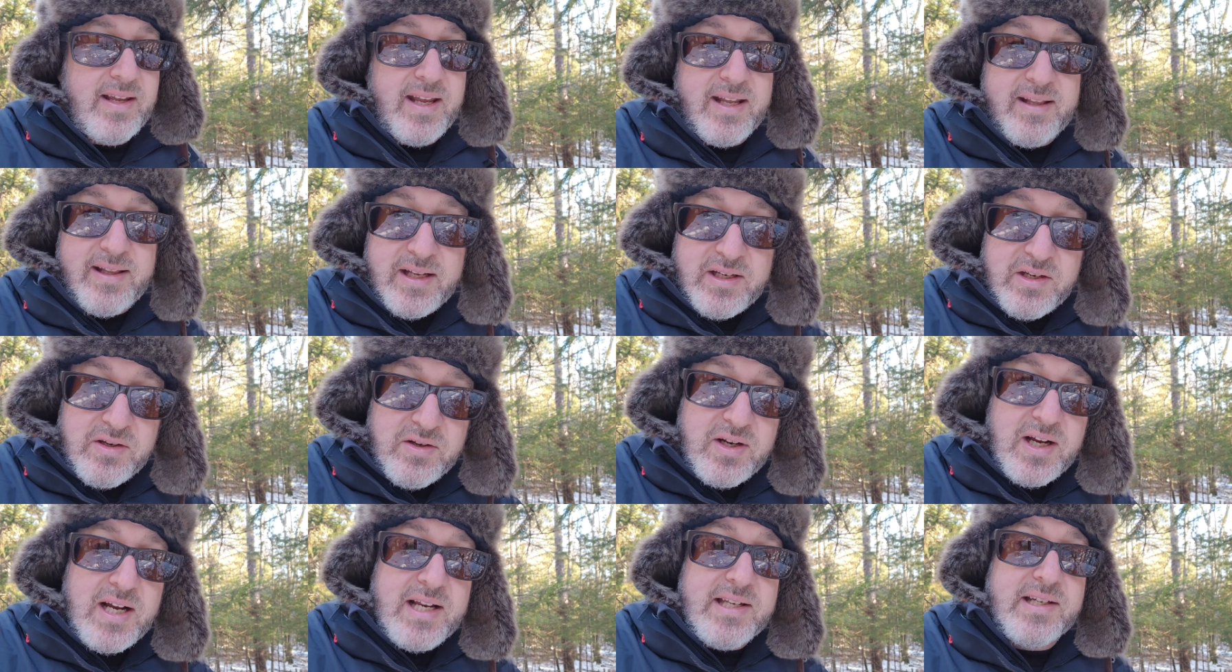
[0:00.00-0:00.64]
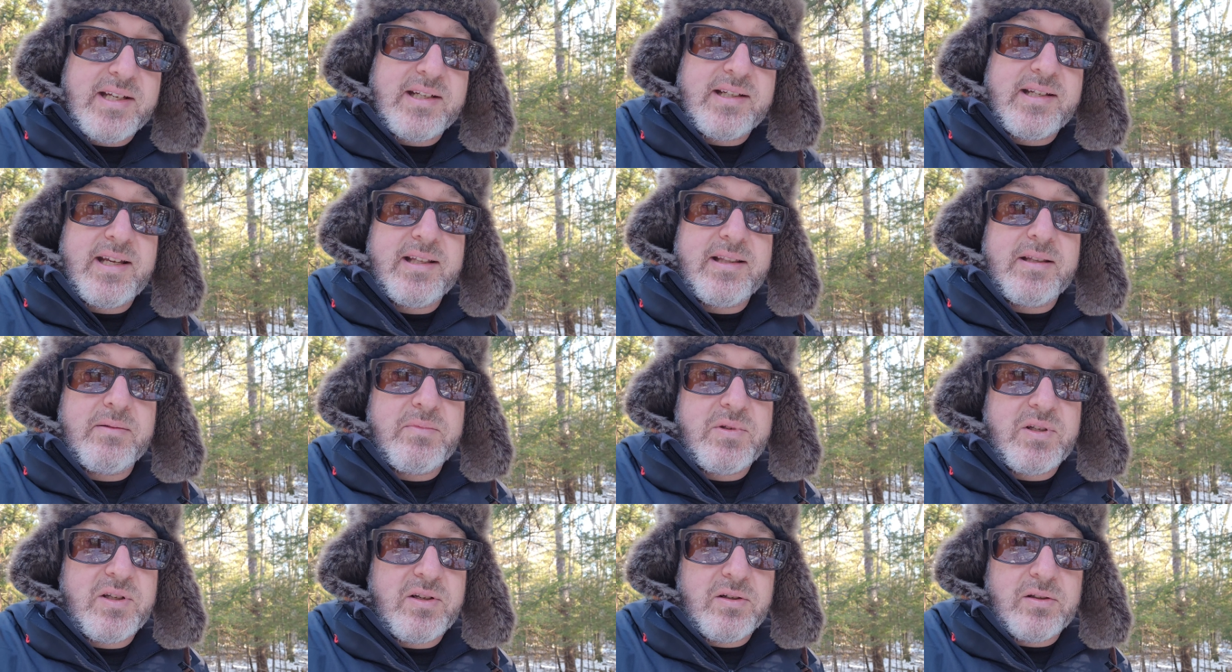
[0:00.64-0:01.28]
and then you guys can take
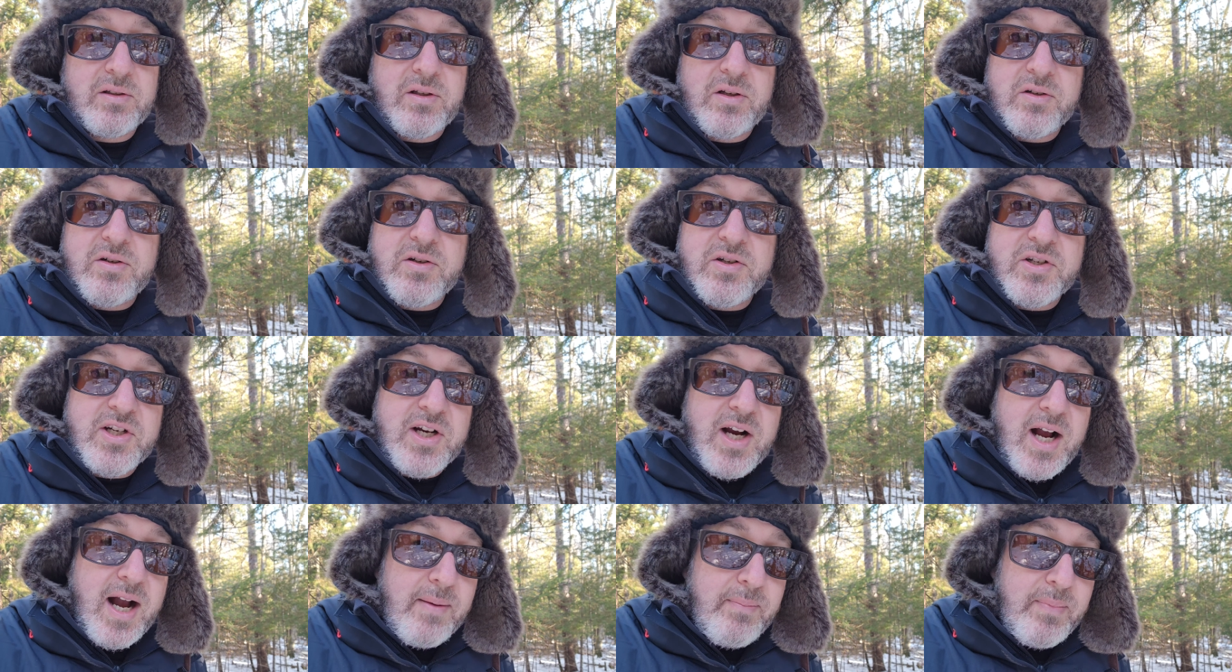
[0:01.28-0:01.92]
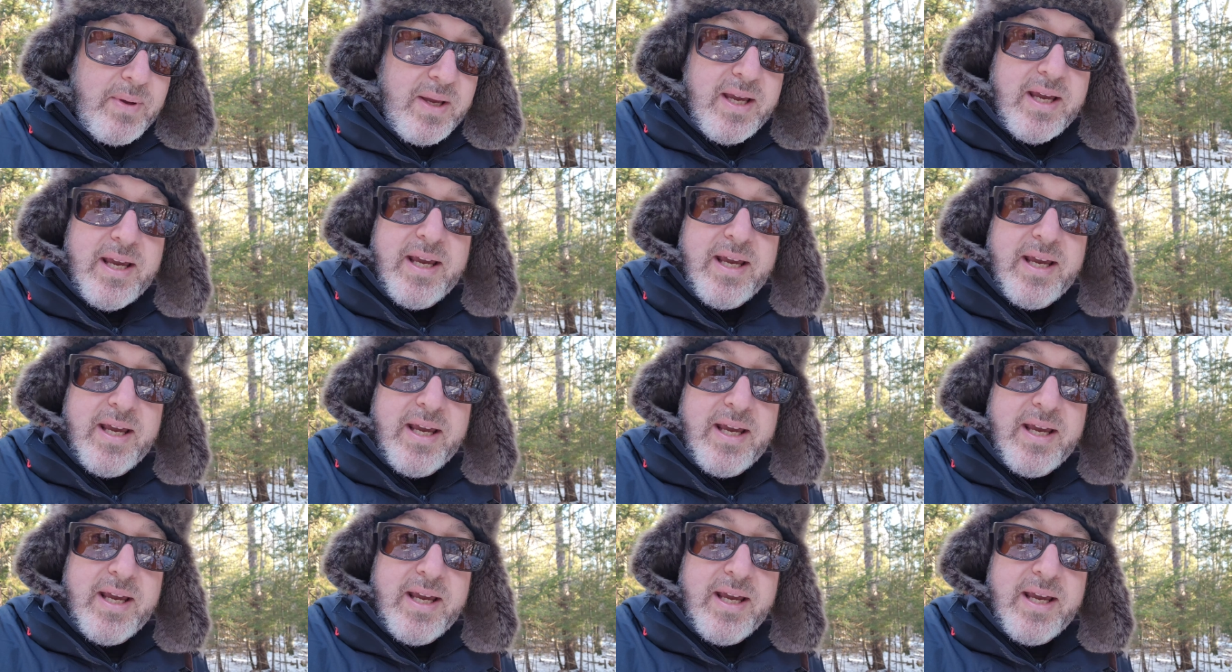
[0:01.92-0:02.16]
them to your local shop